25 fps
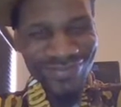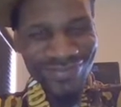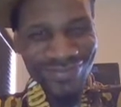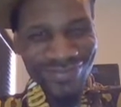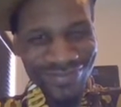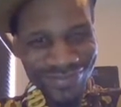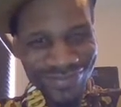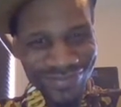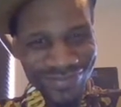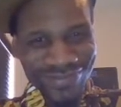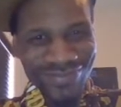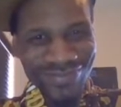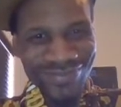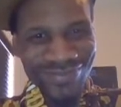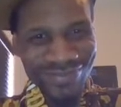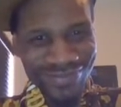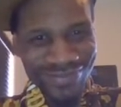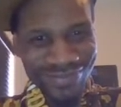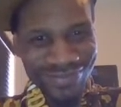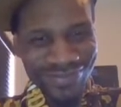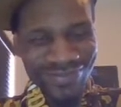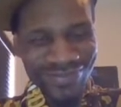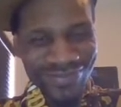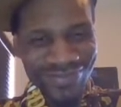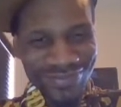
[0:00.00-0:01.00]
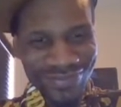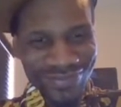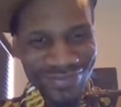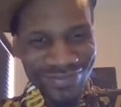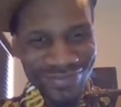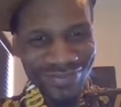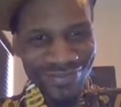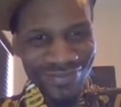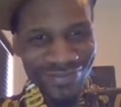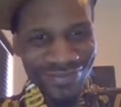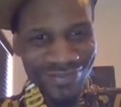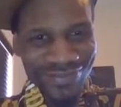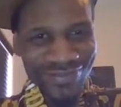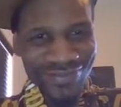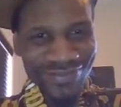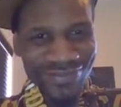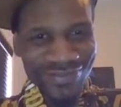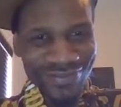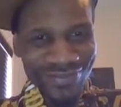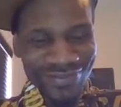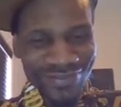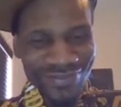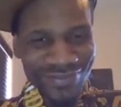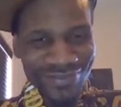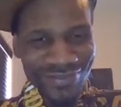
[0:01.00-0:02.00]

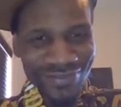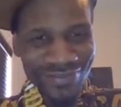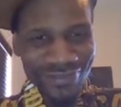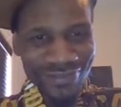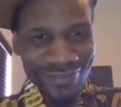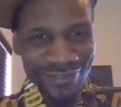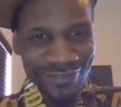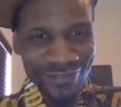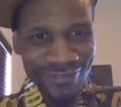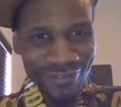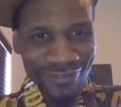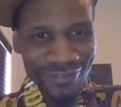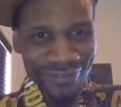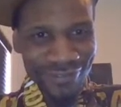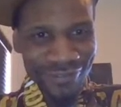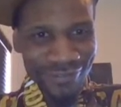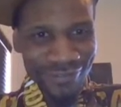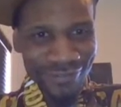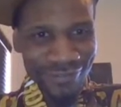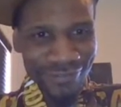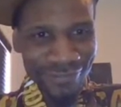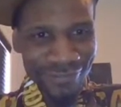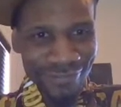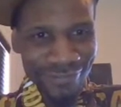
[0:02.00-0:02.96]
[no speech]